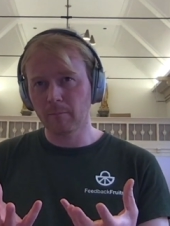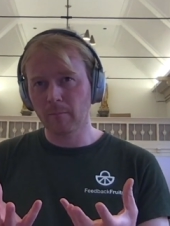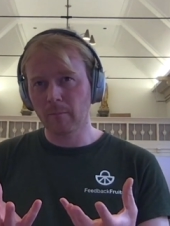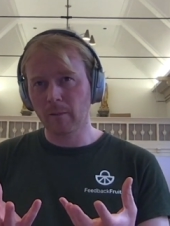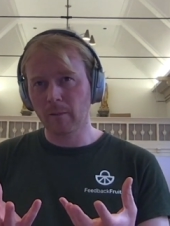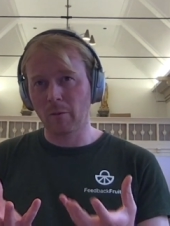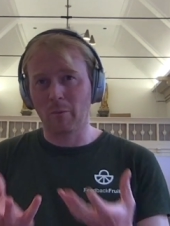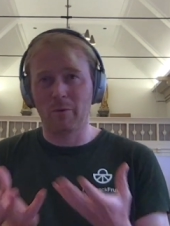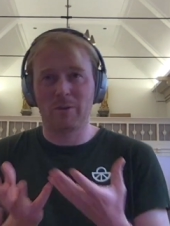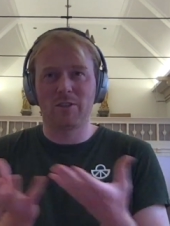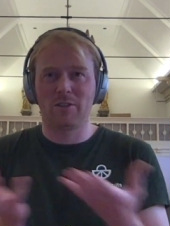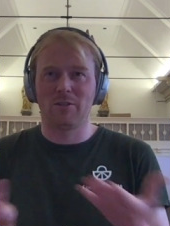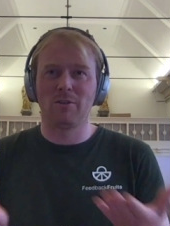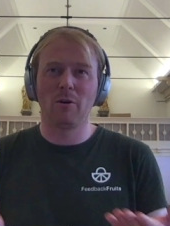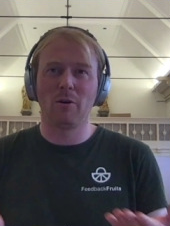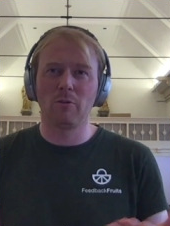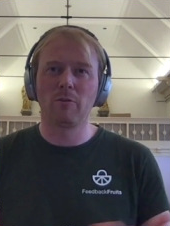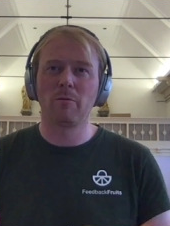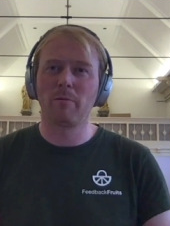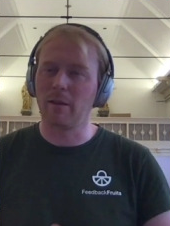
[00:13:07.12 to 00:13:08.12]
which is
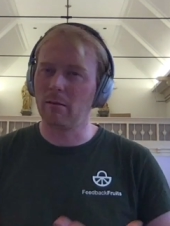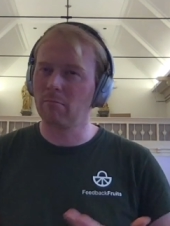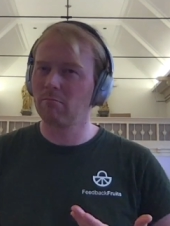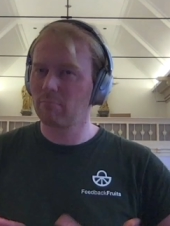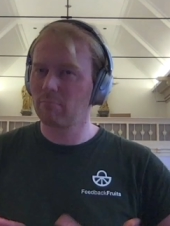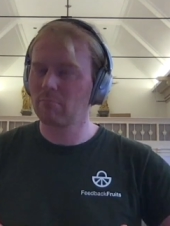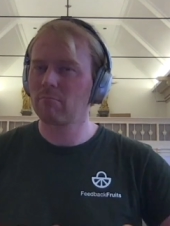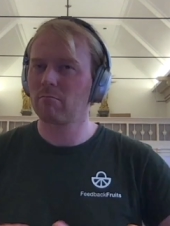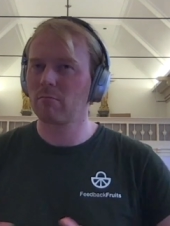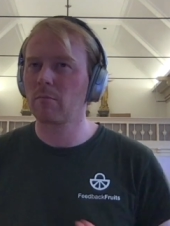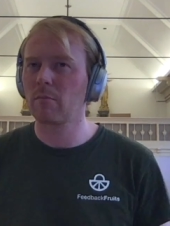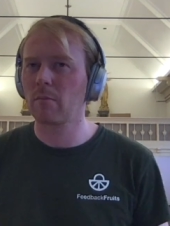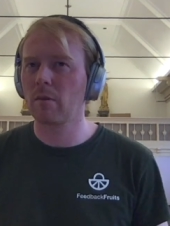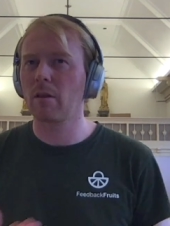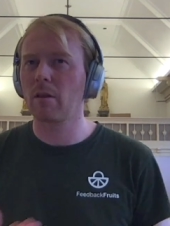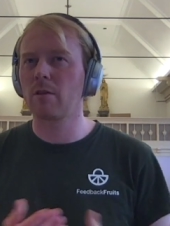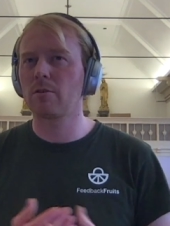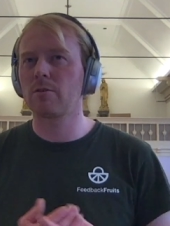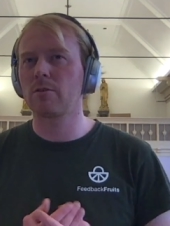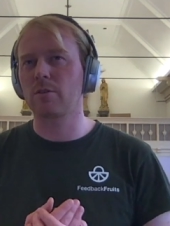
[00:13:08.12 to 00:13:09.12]
known to be
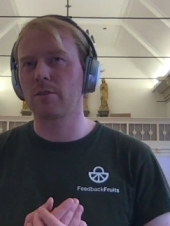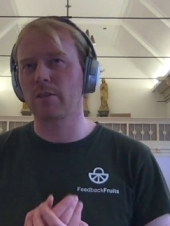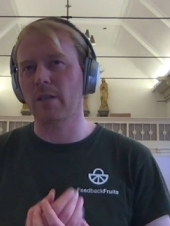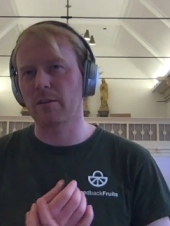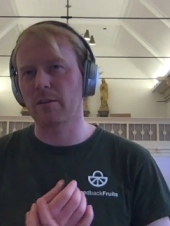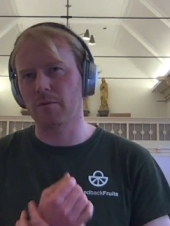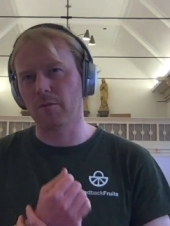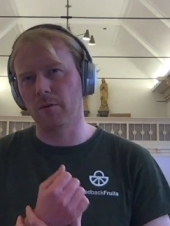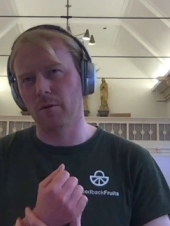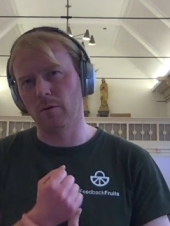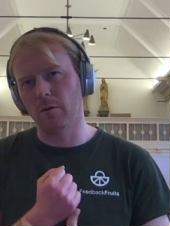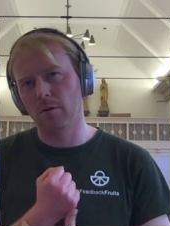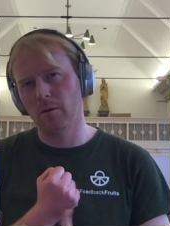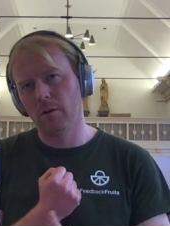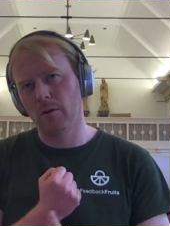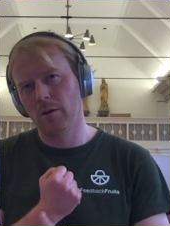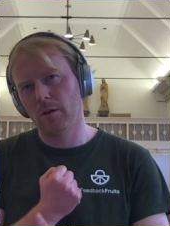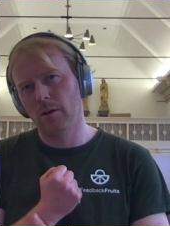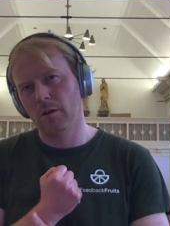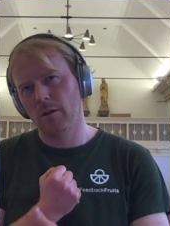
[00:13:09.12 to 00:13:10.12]
a successful
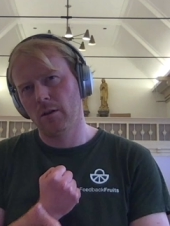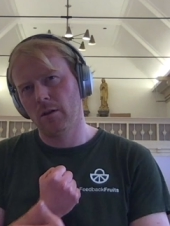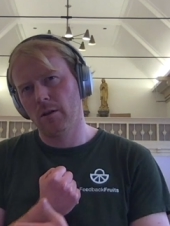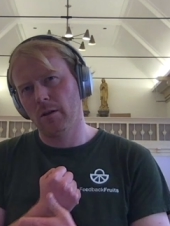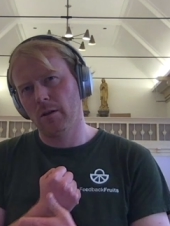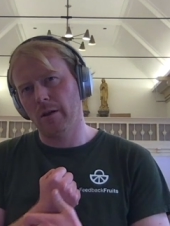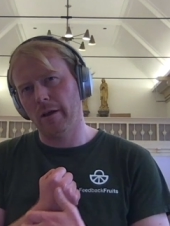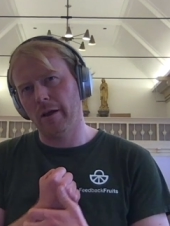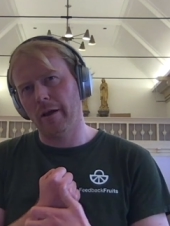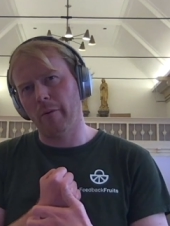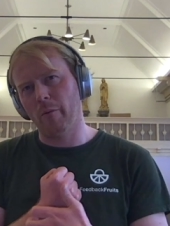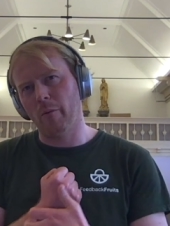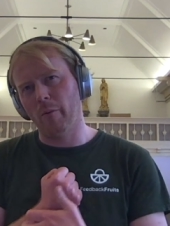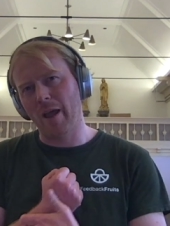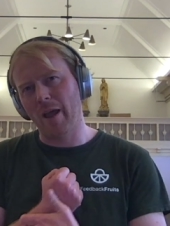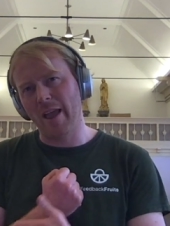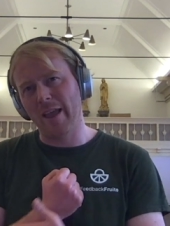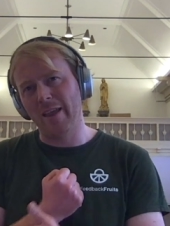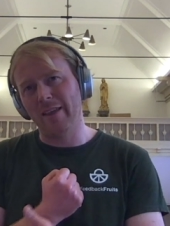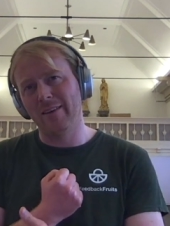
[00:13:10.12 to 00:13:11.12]

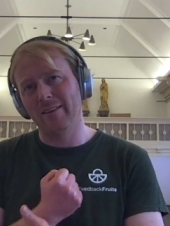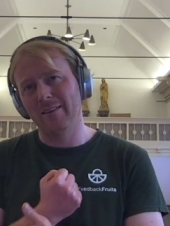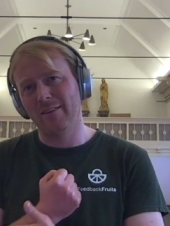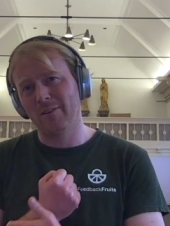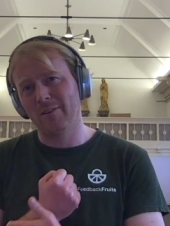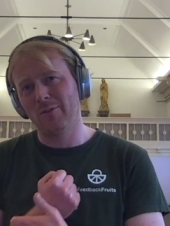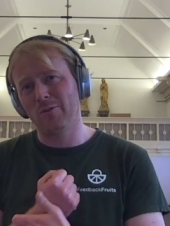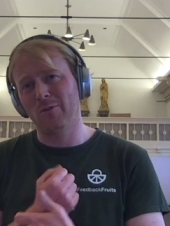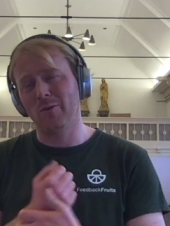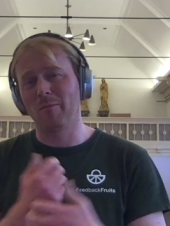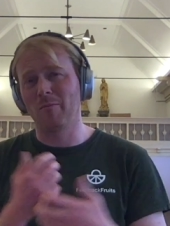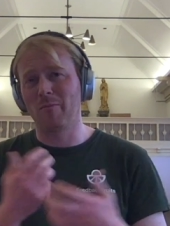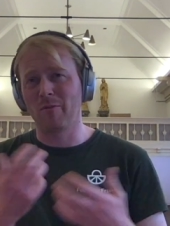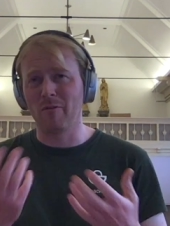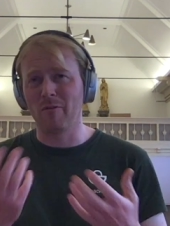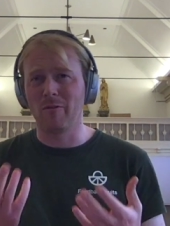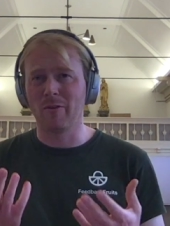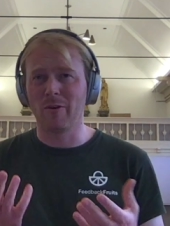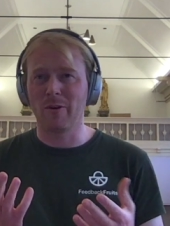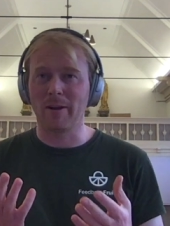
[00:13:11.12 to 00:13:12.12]
way to improve
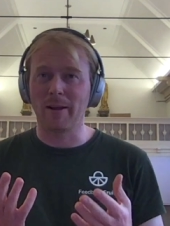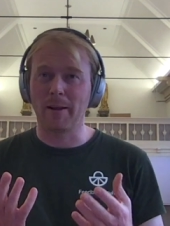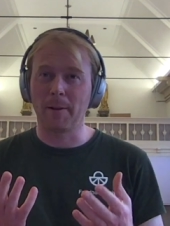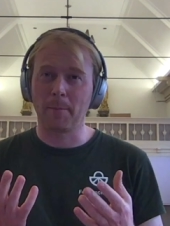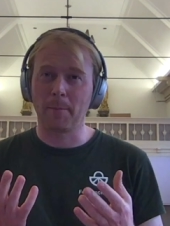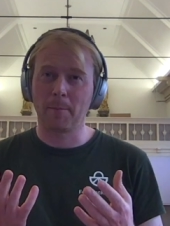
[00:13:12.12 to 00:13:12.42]
learning.